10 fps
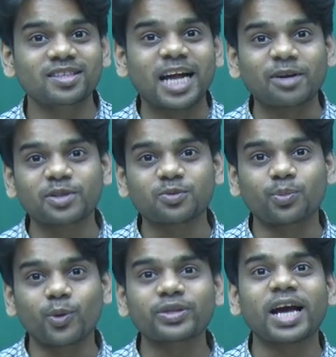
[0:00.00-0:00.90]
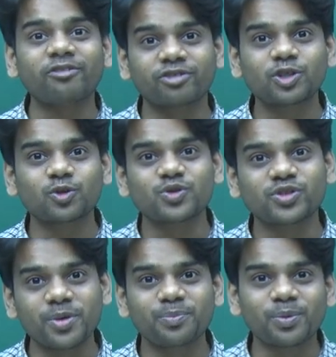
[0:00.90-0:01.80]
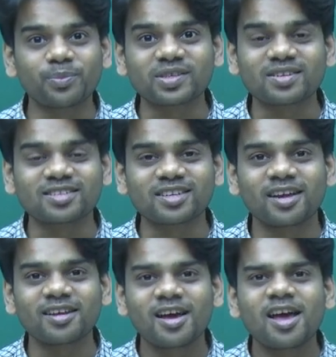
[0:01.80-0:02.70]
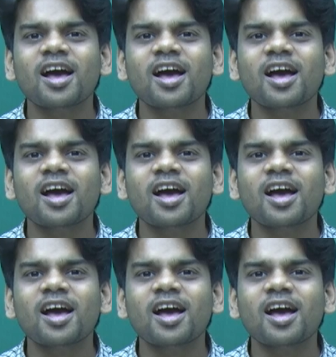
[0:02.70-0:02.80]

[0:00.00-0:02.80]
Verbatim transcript: that means both have reached the same temperature state.